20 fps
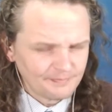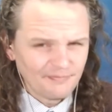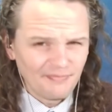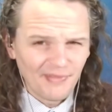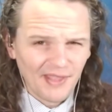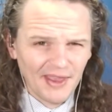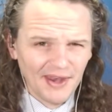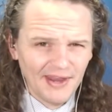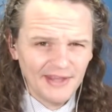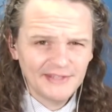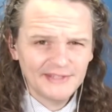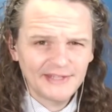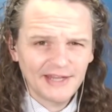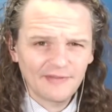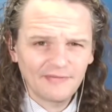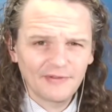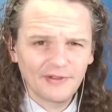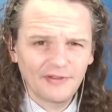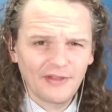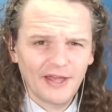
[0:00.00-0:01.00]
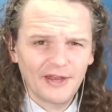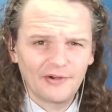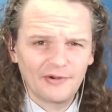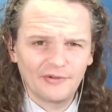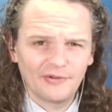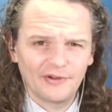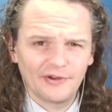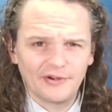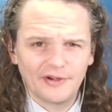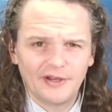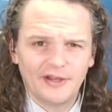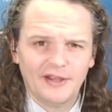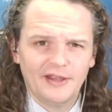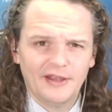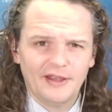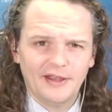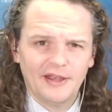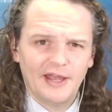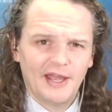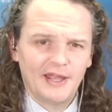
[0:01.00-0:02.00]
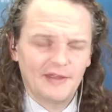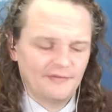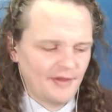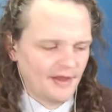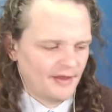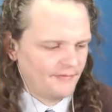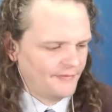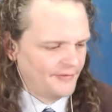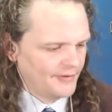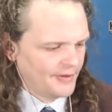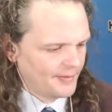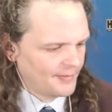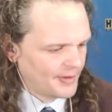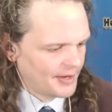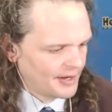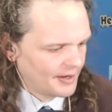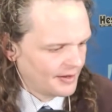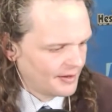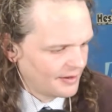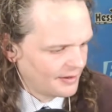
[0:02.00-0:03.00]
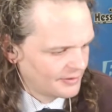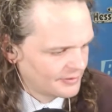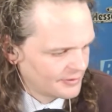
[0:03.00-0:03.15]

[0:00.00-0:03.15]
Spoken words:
It is definitely a lot earlier. I feel I'm getting